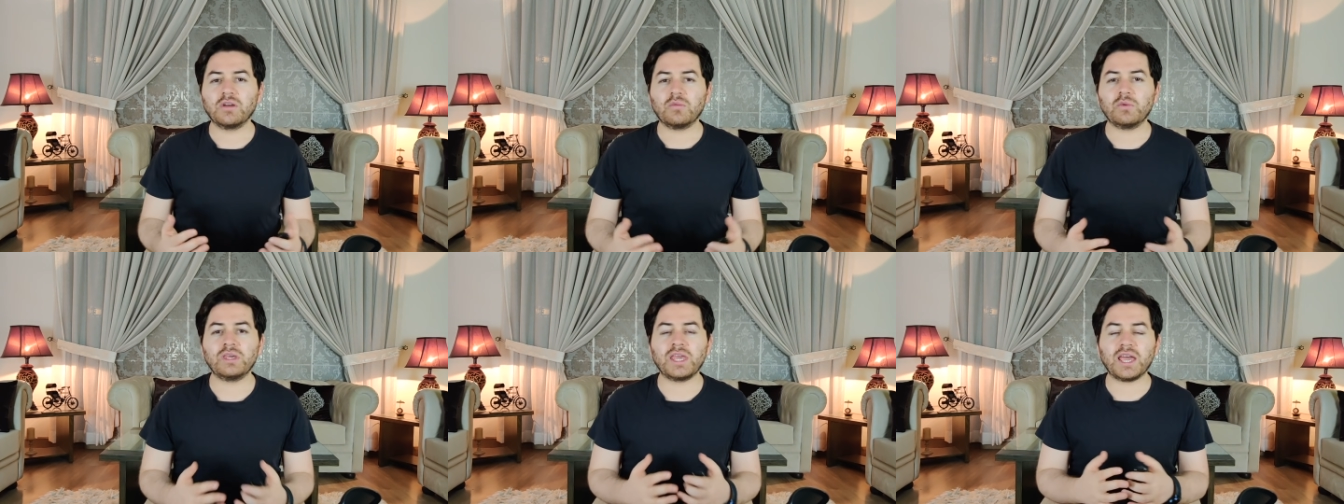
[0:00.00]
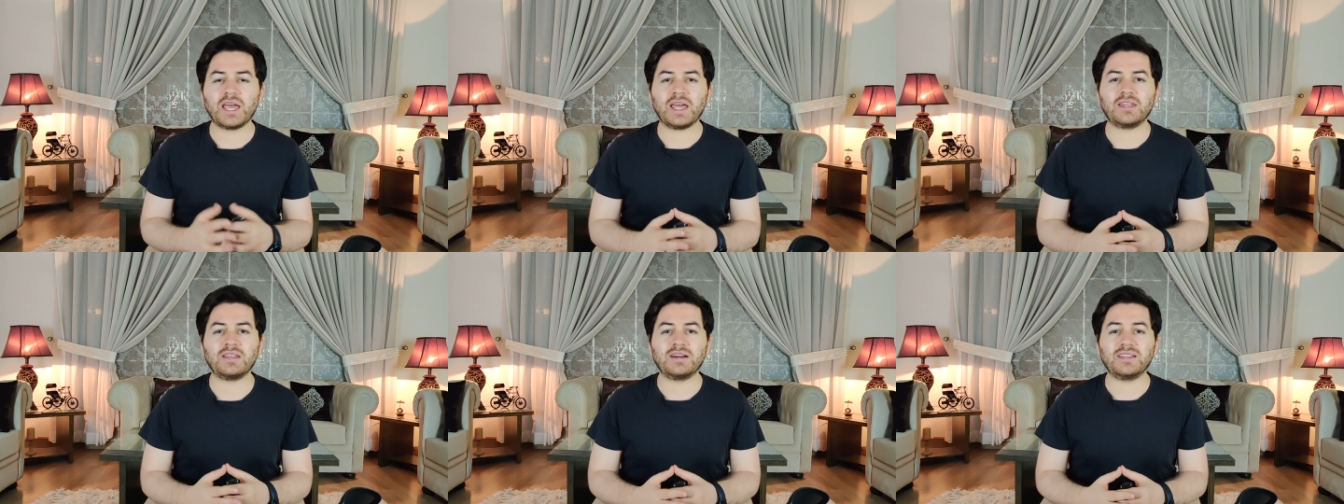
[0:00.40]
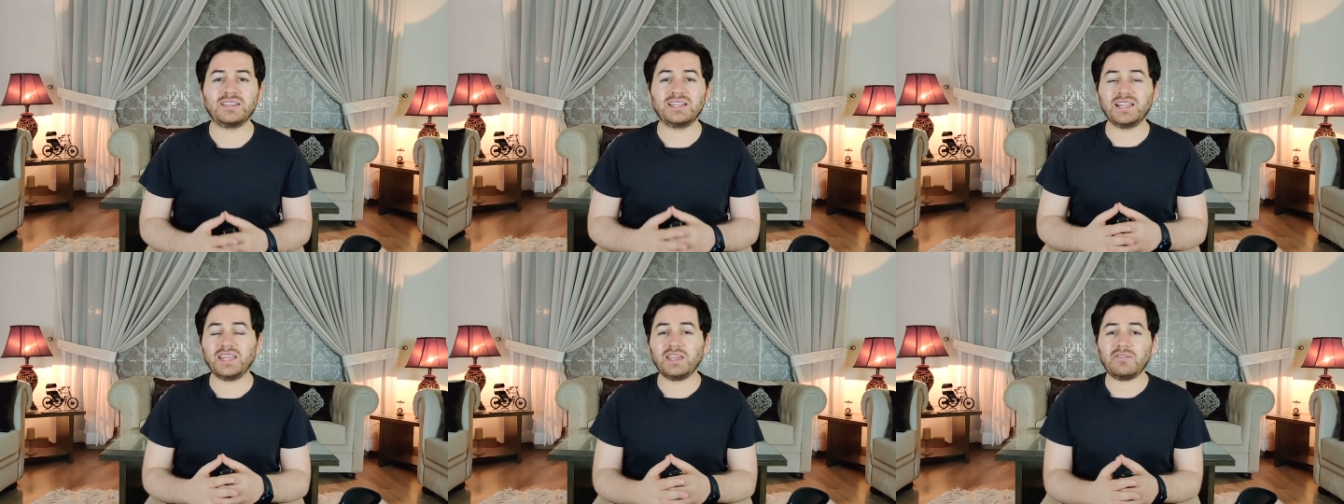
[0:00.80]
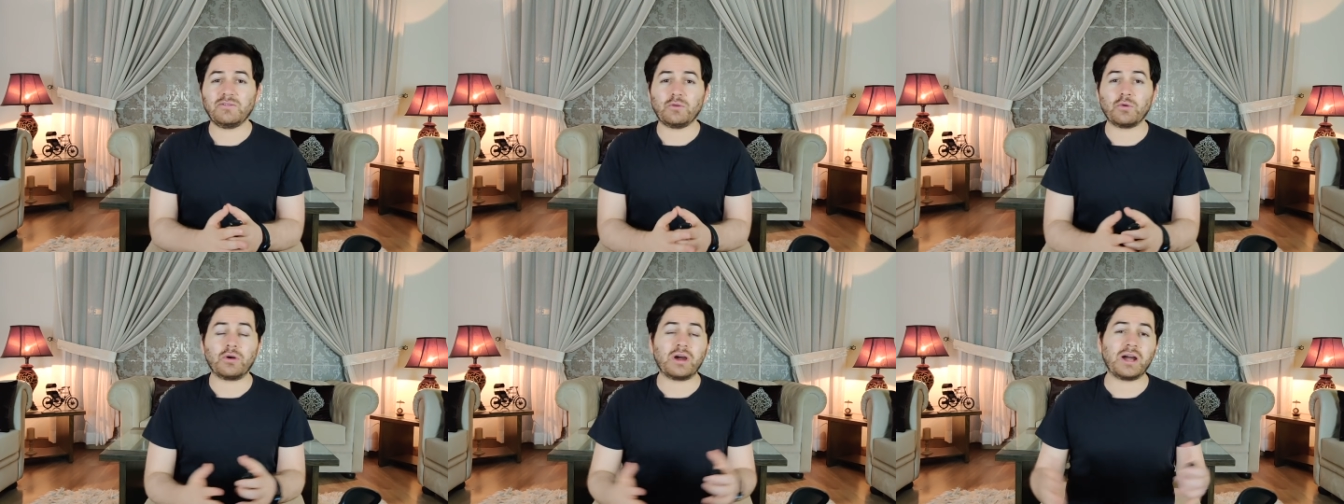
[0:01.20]
we had a delay
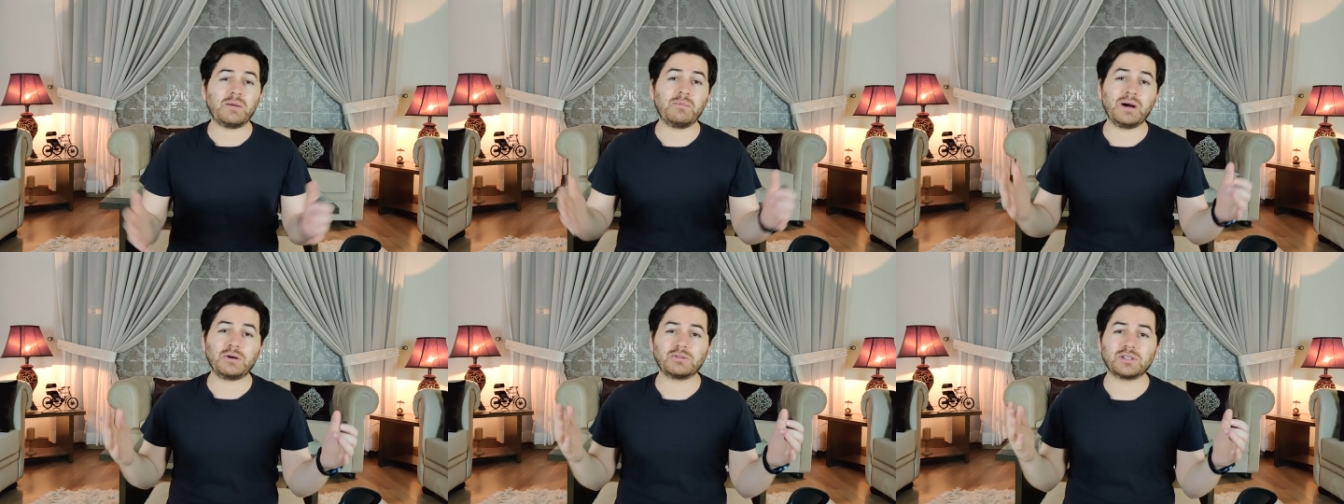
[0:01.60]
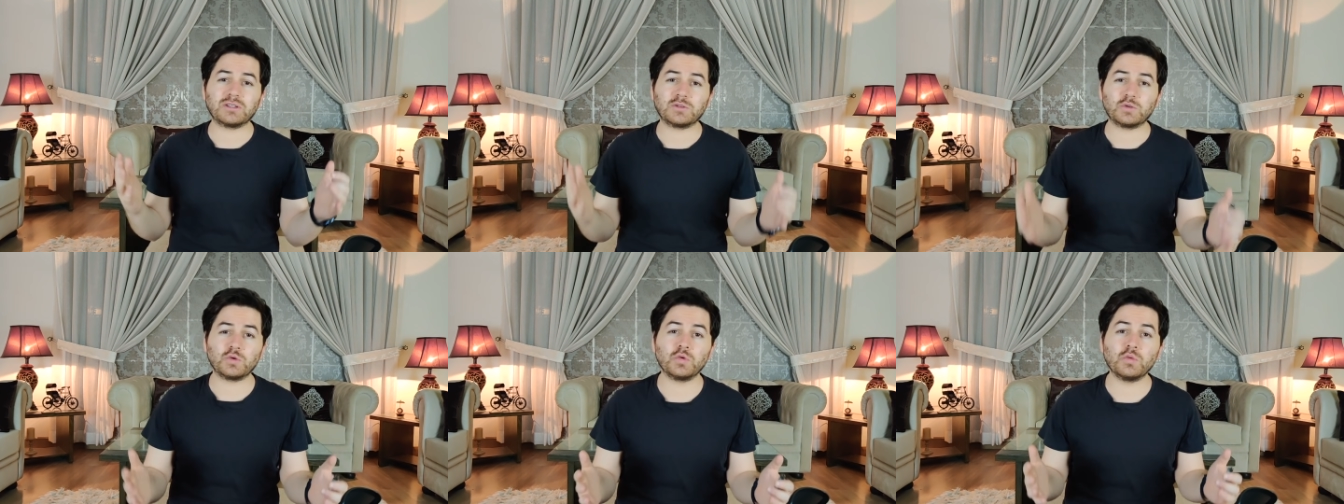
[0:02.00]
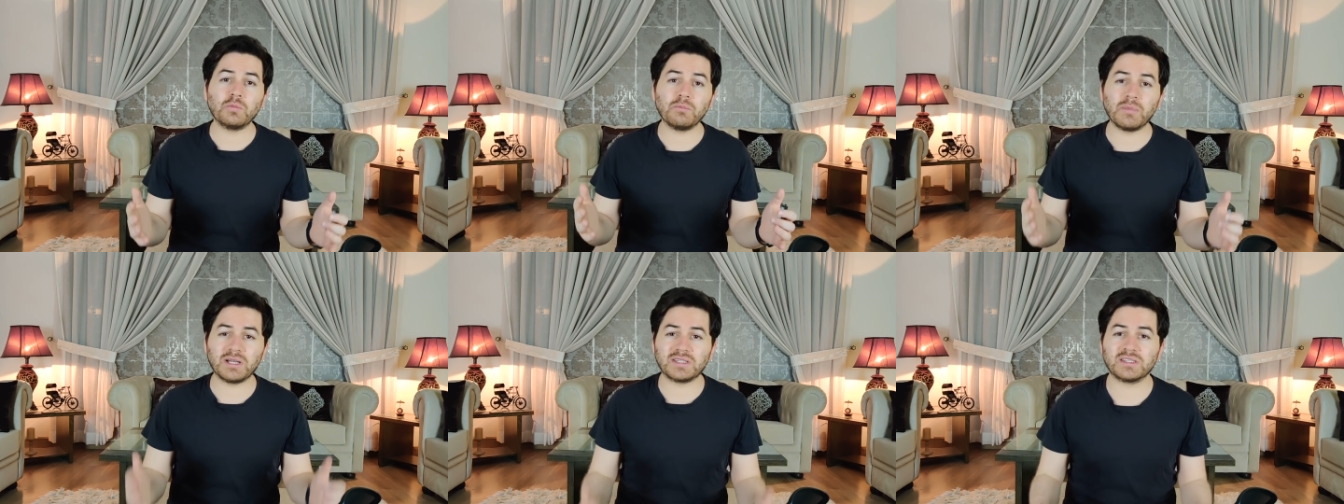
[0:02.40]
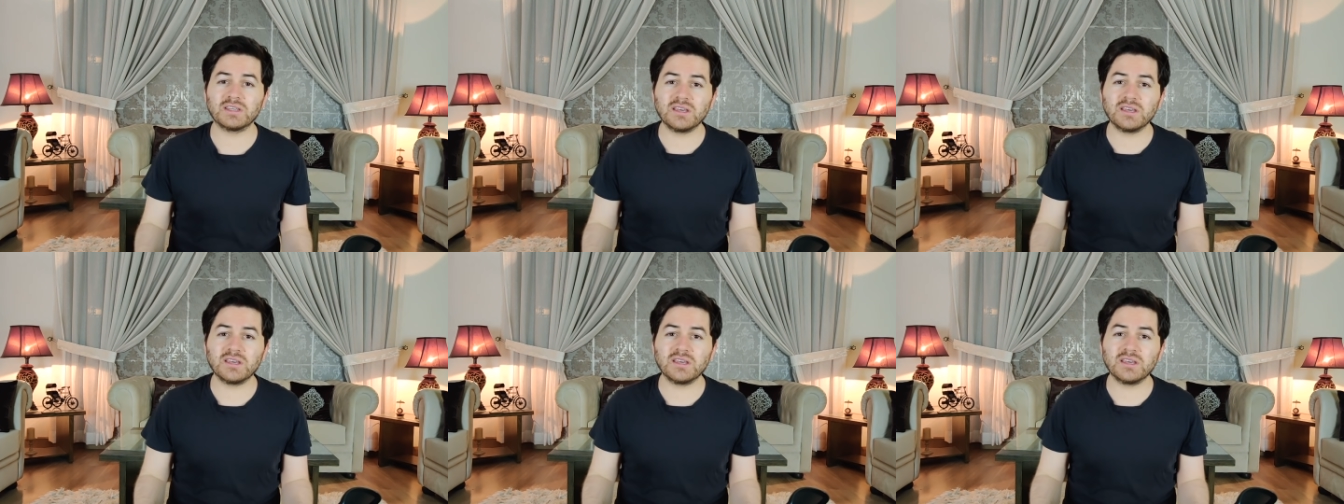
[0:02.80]
for about 2 months.